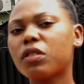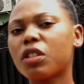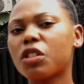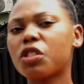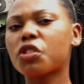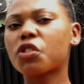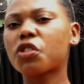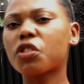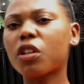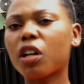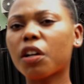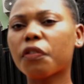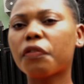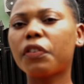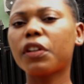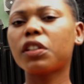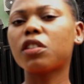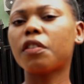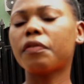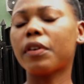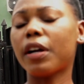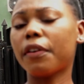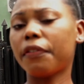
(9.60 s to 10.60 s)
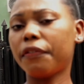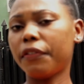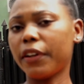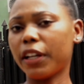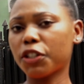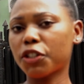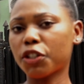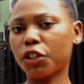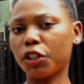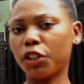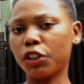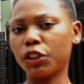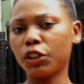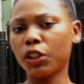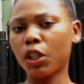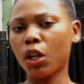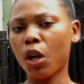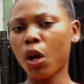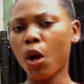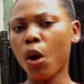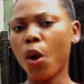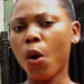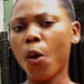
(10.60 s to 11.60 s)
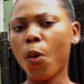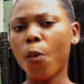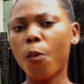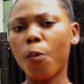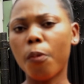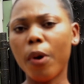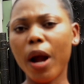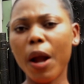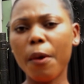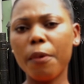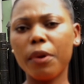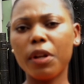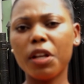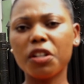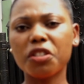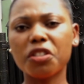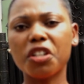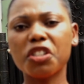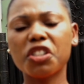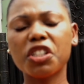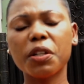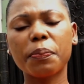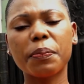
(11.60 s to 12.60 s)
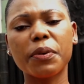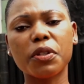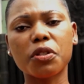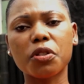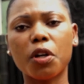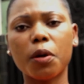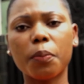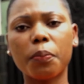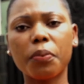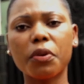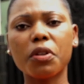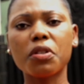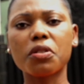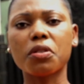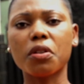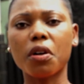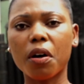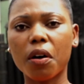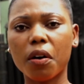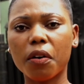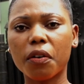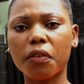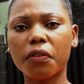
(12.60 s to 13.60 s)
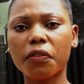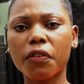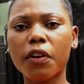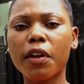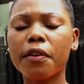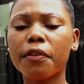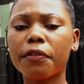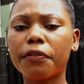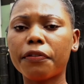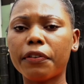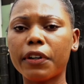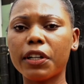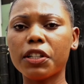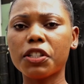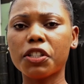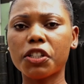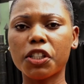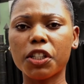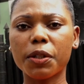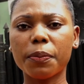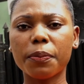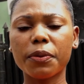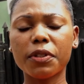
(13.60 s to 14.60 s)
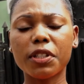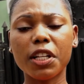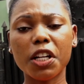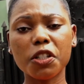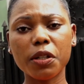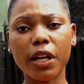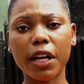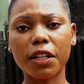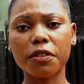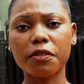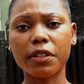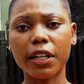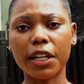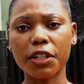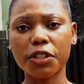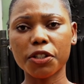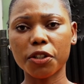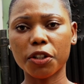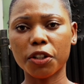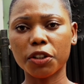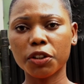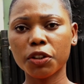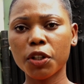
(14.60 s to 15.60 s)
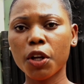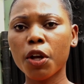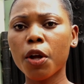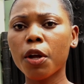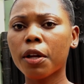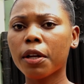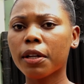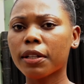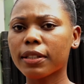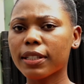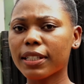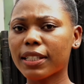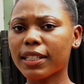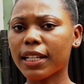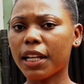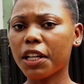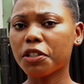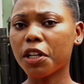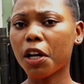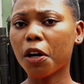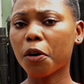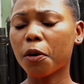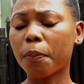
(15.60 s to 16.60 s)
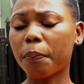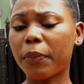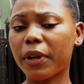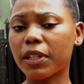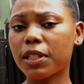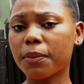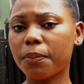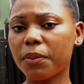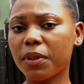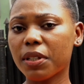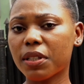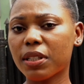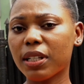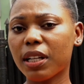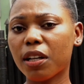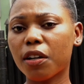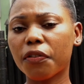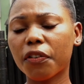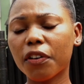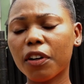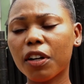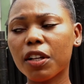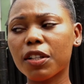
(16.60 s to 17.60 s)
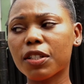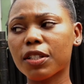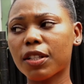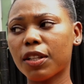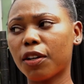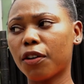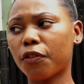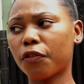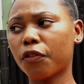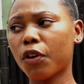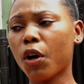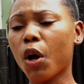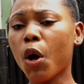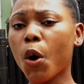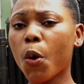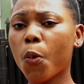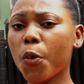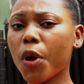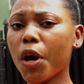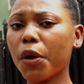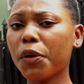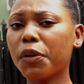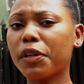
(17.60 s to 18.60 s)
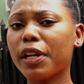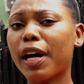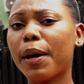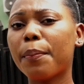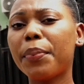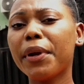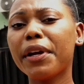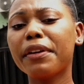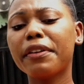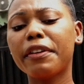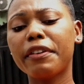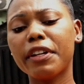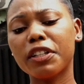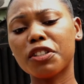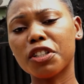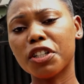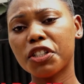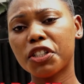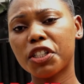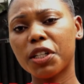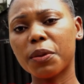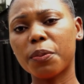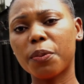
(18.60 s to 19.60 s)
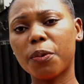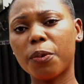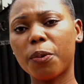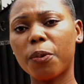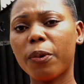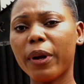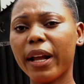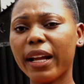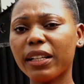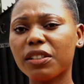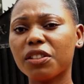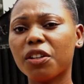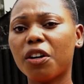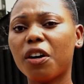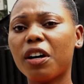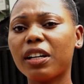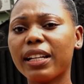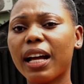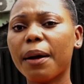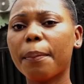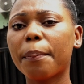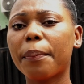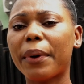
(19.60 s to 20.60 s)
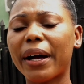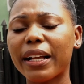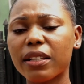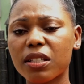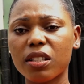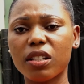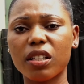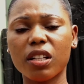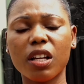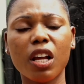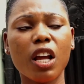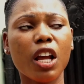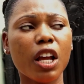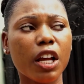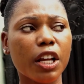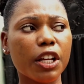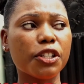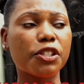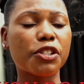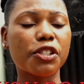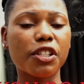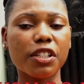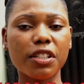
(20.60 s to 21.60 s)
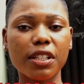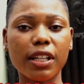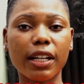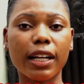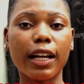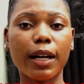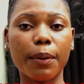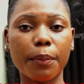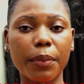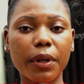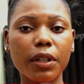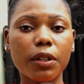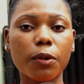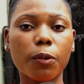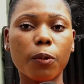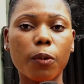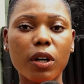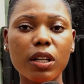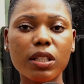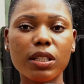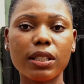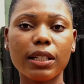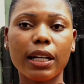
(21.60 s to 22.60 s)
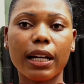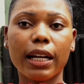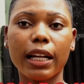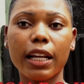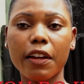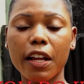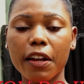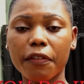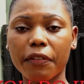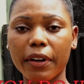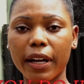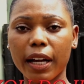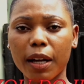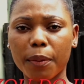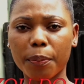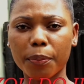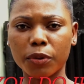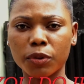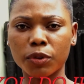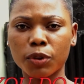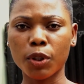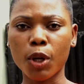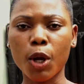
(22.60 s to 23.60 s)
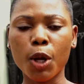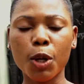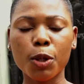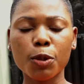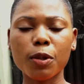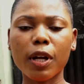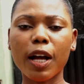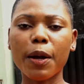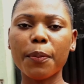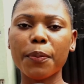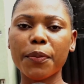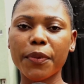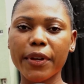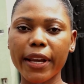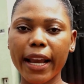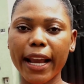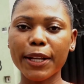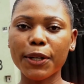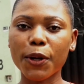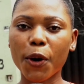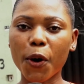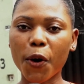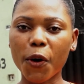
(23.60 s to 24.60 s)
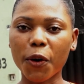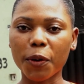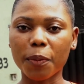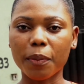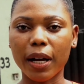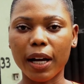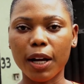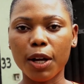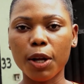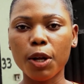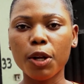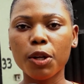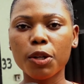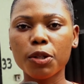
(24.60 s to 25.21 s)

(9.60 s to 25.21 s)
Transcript: a strong feeling of affection. While a relationship is composed of friendship, sexual attraction, intellectual compatibility, and of course love, we all know that being in a relationship where the other party is cheating can be the worst thing that can ever happen. So I'm here in Ogba